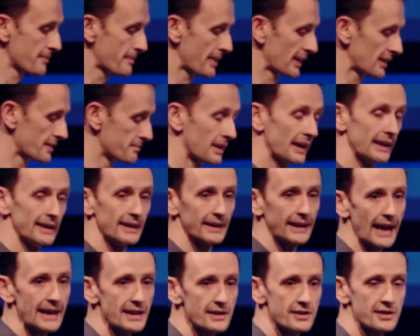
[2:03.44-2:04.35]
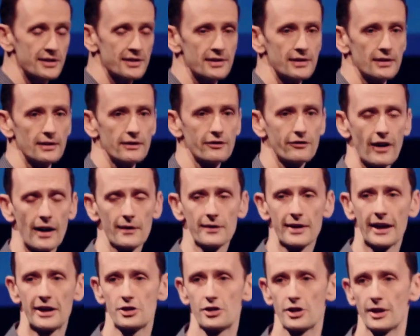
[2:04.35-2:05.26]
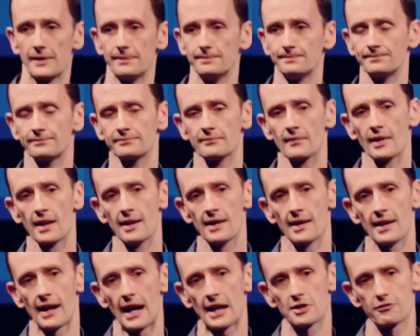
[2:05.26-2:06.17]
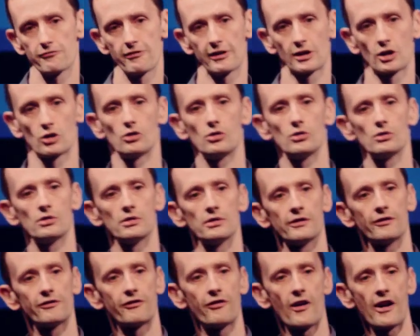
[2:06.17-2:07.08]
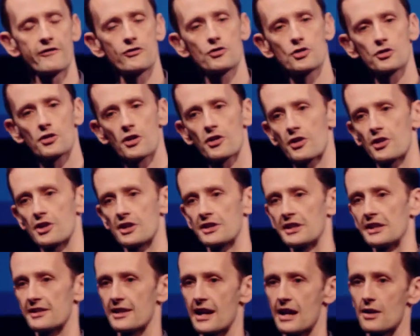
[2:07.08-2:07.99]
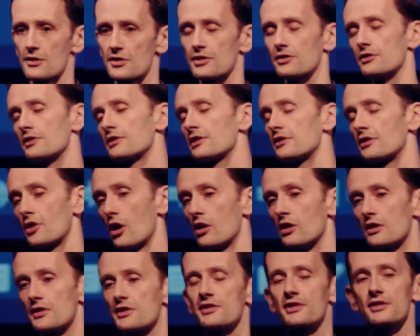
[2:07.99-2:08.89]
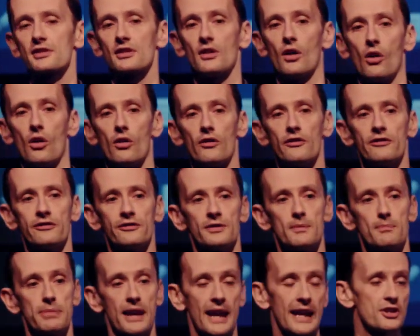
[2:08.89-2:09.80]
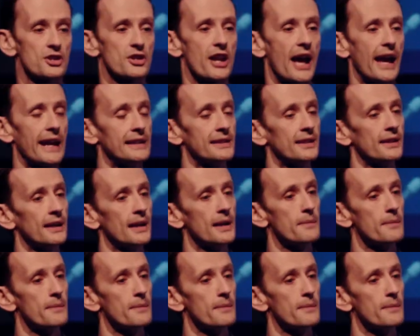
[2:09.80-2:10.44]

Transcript: the Bill and Melinda Gates Foundation, had to recall $530,000 of pledged aid